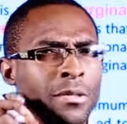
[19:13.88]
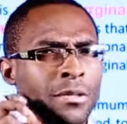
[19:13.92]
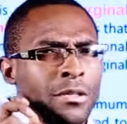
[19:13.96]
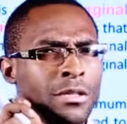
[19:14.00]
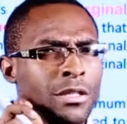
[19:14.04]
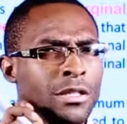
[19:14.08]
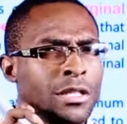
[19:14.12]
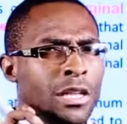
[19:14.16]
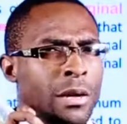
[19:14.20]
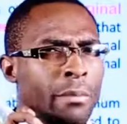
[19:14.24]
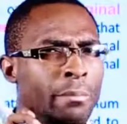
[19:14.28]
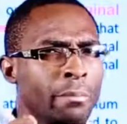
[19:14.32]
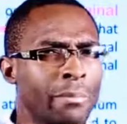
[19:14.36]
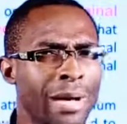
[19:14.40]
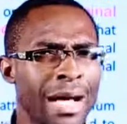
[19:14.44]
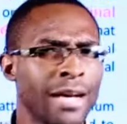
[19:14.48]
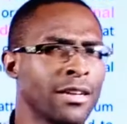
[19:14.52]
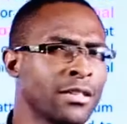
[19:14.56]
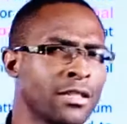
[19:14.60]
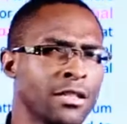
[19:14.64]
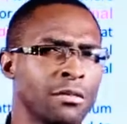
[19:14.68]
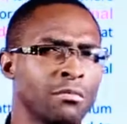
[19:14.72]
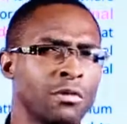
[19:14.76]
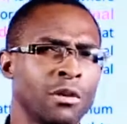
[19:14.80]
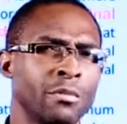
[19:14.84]
the
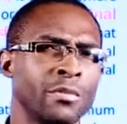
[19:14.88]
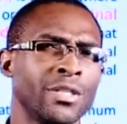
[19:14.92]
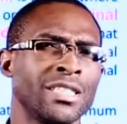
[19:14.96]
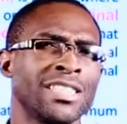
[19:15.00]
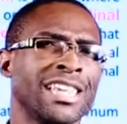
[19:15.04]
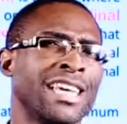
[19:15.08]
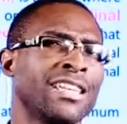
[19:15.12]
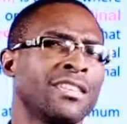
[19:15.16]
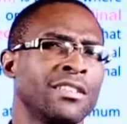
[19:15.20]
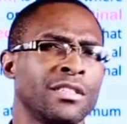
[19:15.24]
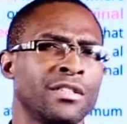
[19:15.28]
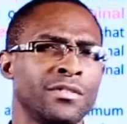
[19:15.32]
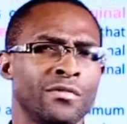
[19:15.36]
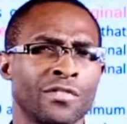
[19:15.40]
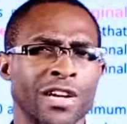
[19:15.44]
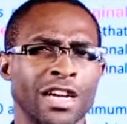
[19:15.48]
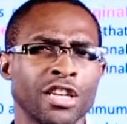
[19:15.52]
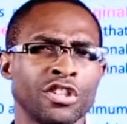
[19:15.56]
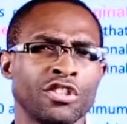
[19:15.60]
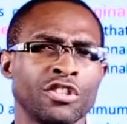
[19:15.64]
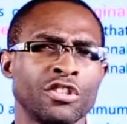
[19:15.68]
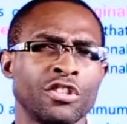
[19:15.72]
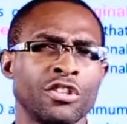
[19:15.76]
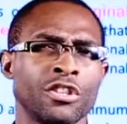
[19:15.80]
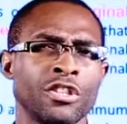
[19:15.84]
maximum
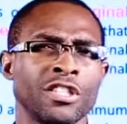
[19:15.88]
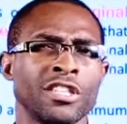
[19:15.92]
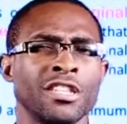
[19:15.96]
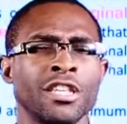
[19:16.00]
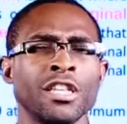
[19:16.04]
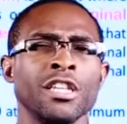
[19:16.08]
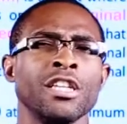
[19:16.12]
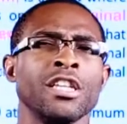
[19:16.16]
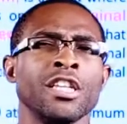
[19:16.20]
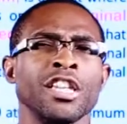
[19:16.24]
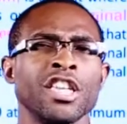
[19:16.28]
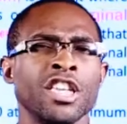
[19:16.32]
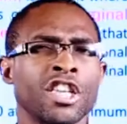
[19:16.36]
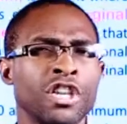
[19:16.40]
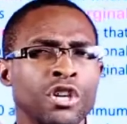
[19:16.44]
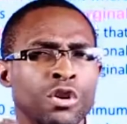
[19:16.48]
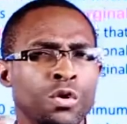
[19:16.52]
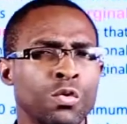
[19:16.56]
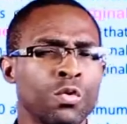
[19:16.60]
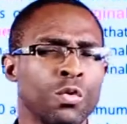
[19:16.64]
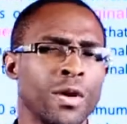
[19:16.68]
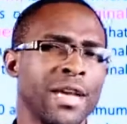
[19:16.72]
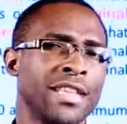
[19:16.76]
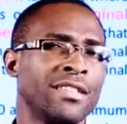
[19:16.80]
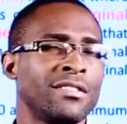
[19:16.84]
satisfaction
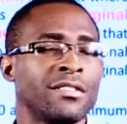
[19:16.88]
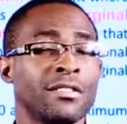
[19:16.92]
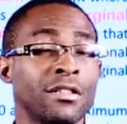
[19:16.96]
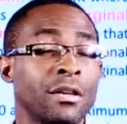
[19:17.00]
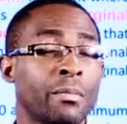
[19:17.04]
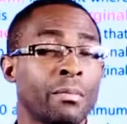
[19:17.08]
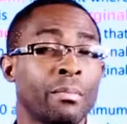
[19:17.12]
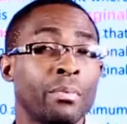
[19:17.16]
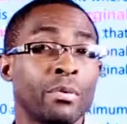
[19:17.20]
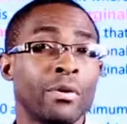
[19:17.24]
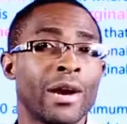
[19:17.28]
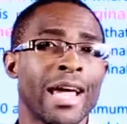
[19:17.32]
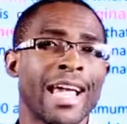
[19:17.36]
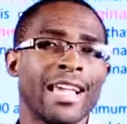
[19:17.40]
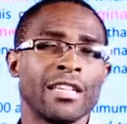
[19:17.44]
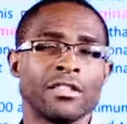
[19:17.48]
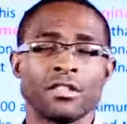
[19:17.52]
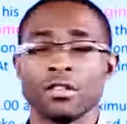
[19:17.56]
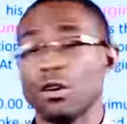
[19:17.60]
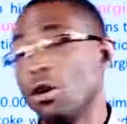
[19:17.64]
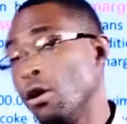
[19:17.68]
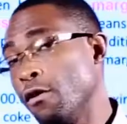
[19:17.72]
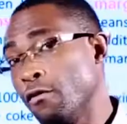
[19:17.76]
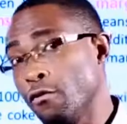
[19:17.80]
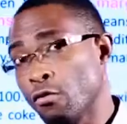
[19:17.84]
equates the price
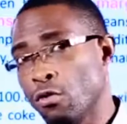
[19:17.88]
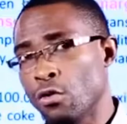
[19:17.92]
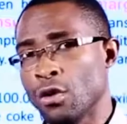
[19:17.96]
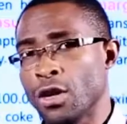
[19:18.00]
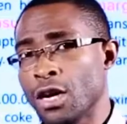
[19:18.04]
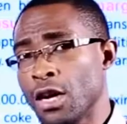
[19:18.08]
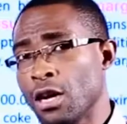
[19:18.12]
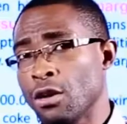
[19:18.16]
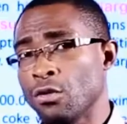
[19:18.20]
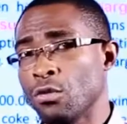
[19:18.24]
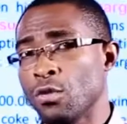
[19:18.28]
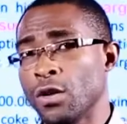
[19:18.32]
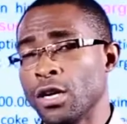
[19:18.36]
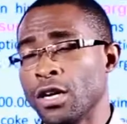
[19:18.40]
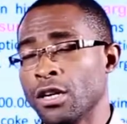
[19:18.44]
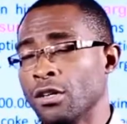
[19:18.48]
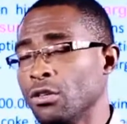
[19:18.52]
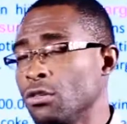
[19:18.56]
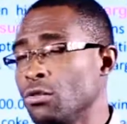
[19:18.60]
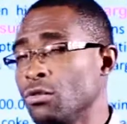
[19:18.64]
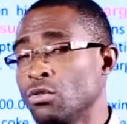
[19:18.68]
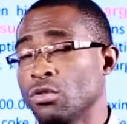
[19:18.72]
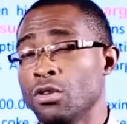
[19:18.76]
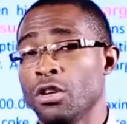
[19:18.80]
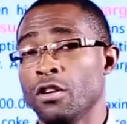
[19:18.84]
of Coca-Cola.
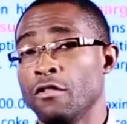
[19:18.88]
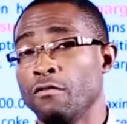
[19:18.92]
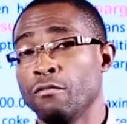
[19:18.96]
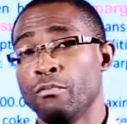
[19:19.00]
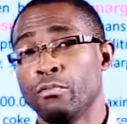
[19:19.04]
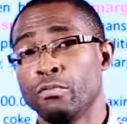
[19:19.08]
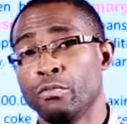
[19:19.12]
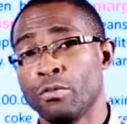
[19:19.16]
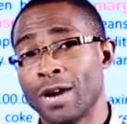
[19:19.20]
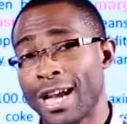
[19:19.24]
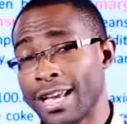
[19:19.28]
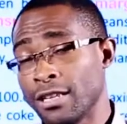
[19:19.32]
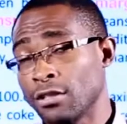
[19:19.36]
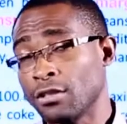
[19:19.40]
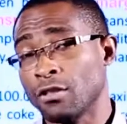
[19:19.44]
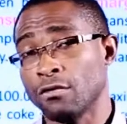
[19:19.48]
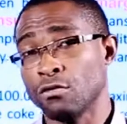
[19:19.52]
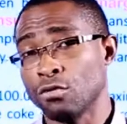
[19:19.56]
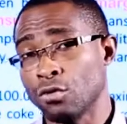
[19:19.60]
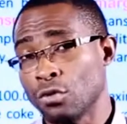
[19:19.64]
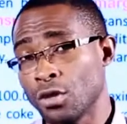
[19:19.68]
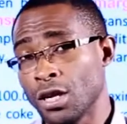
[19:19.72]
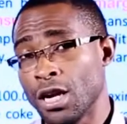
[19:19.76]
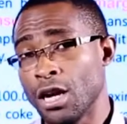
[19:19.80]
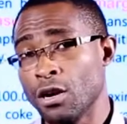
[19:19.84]
So if price of
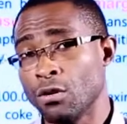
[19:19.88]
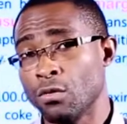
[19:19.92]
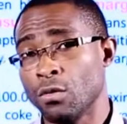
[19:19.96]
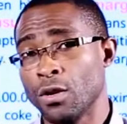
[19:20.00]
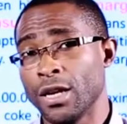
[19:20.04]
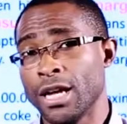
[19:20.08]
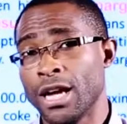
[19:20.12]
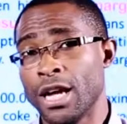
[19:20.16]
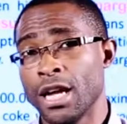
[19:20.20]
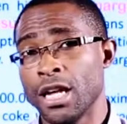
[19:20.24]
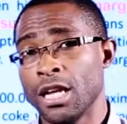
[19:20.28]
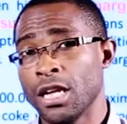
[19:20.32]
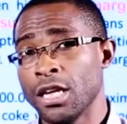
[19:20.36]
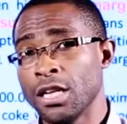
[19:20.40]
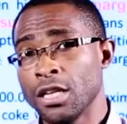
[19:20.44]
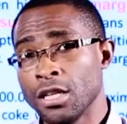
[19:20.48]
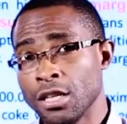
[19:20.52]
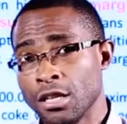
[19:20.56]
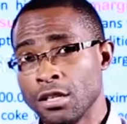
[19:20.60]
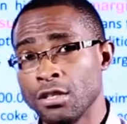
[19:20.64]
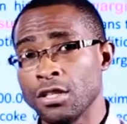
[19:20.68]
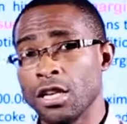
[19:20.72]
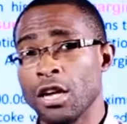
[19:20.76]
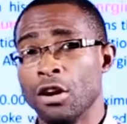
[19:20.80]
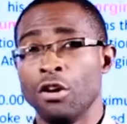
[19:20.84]
Coca-Cola
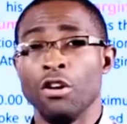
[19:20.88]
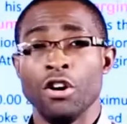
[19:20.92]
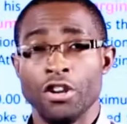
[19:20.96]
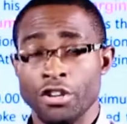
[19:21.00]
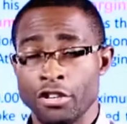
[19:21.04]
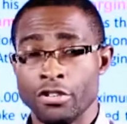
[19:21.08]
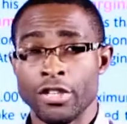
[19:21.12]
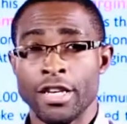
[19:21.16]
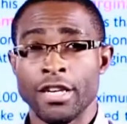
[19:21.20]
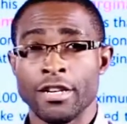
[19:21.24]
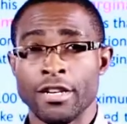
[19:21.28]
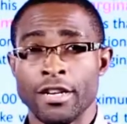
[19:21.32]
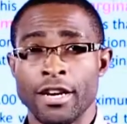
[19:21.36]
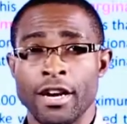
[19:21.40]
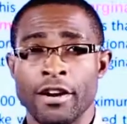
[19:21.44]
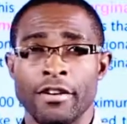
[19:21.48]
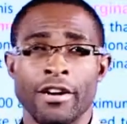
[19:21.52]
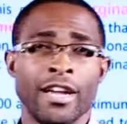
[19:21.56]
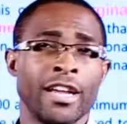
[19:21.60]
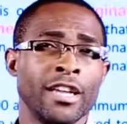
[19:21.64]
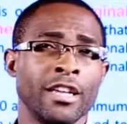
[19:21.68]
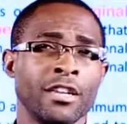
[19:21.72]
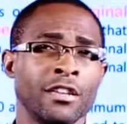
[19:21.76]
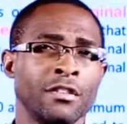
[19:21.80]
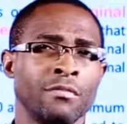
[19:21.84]
is 100
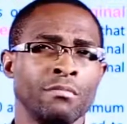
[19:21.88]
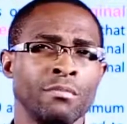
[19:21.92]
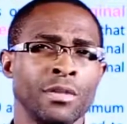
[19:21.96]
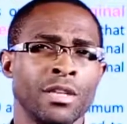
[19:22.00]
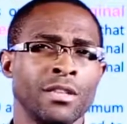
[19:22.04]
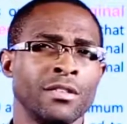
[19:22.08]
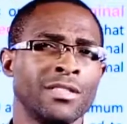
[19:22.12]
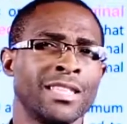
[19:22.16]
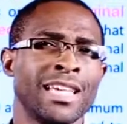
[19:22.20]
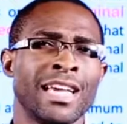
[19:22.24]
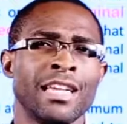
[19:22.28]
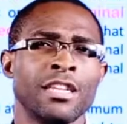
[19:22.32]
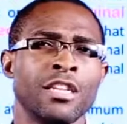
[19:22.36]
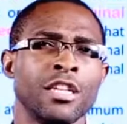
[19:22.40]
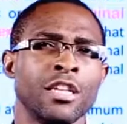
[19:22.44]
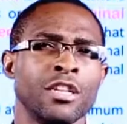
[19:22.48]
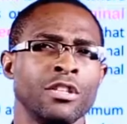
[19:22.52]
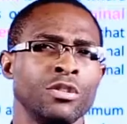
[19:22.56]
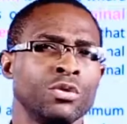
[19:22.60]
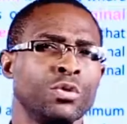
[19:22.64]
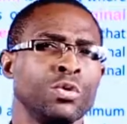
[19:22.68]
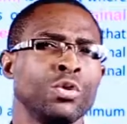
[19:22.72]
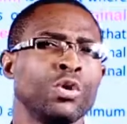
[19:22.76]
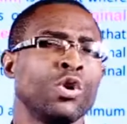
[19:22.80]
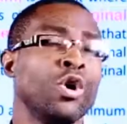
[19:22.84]
naira, it means that
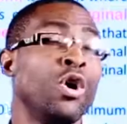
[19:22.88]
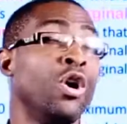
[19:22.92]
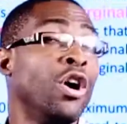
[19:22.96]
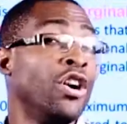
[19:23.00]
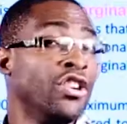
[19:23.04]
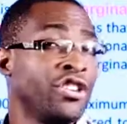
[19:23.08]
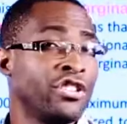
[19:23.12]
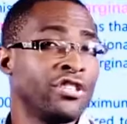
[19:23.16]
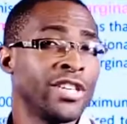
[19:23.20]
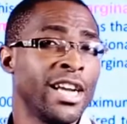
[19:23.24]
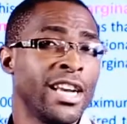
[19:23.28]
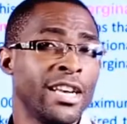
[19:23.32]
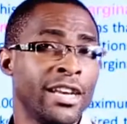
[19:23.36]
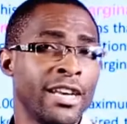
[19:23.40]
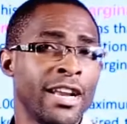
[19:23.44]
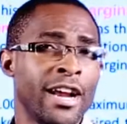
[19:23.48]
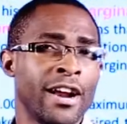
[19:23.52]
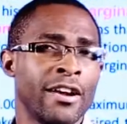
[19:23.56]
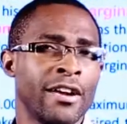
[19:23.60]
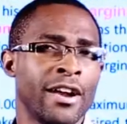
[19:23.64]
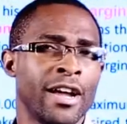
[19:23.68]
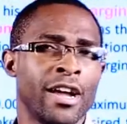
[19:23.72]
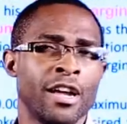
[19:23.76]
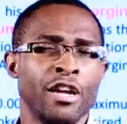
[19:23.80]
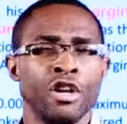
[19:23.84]
it took 100
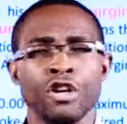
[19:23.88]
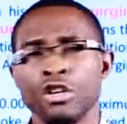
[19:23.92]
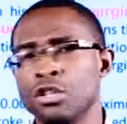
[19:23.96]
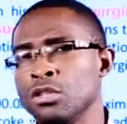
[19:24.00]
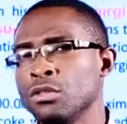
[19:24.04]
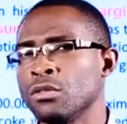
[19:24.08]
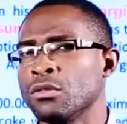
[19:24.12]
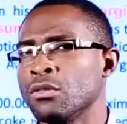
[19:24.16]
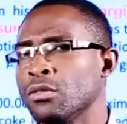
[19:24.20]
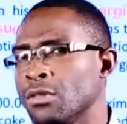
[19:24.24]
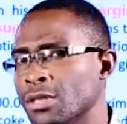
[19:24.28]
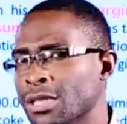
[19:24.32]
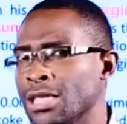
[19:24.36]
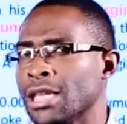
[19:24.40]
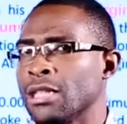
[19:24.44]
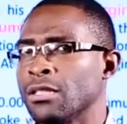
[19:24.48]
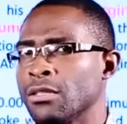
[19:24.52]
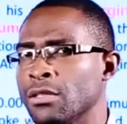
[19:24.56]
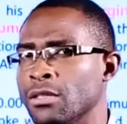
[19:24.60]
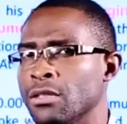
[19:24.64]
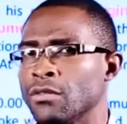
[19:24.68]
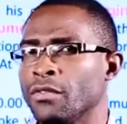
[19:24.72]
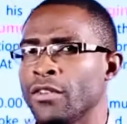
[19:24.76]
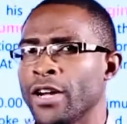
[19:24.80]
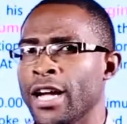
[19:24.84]
naira to
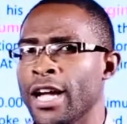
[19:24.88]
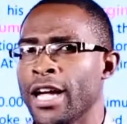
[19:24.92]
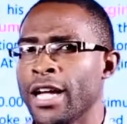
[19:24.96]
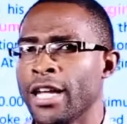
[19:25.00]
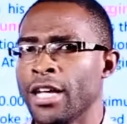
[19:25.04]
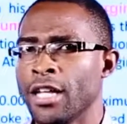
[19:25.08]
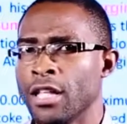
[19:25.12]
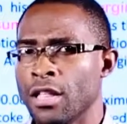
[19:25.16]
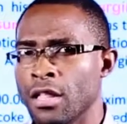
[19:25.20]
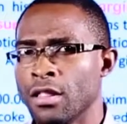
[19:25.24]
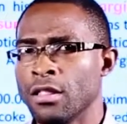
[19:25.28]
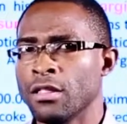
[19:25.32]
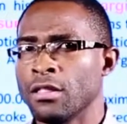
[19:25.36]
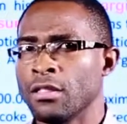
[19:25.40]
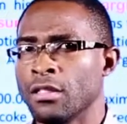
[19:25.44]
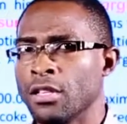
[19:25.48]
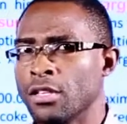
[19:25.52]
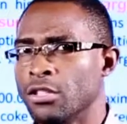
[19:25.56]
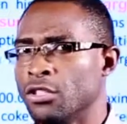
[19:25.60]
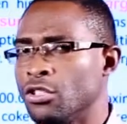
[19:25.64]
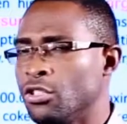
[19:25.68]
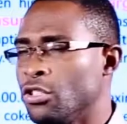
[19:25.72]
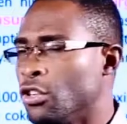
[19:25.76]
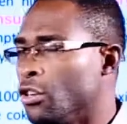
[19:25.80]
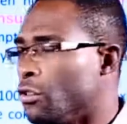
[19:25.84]
satisfy
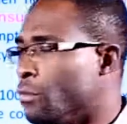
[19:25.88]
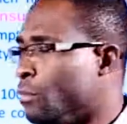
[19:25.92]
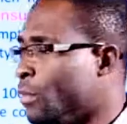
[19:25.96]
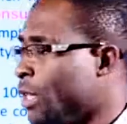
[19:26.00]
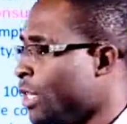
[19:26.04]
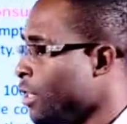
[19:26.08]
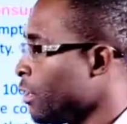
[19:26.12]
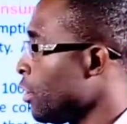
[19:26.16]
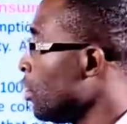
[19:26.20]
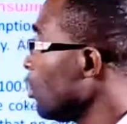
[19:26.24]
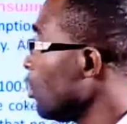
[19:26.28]
this young man.